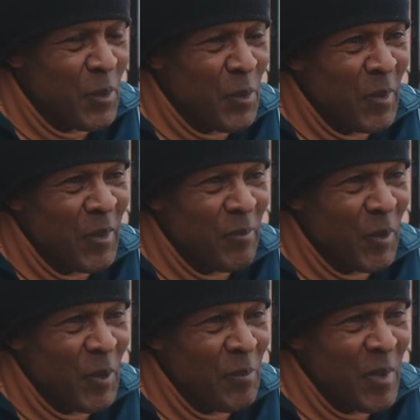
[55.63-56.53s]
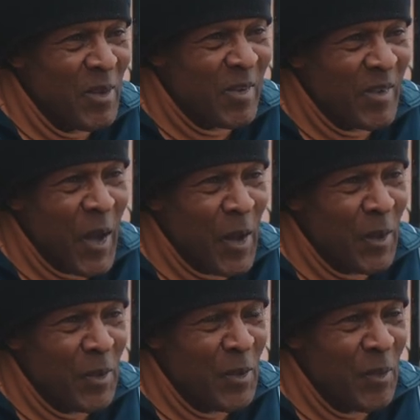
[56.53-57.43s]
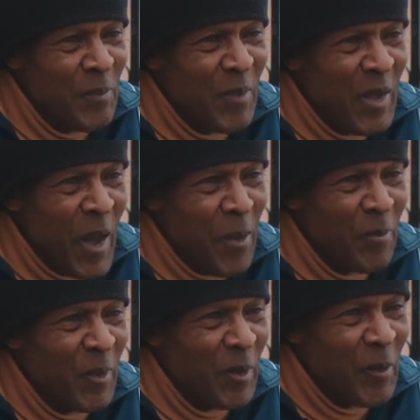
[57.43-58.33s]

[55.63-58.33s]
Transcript: You can, you can be sad or you can be happy.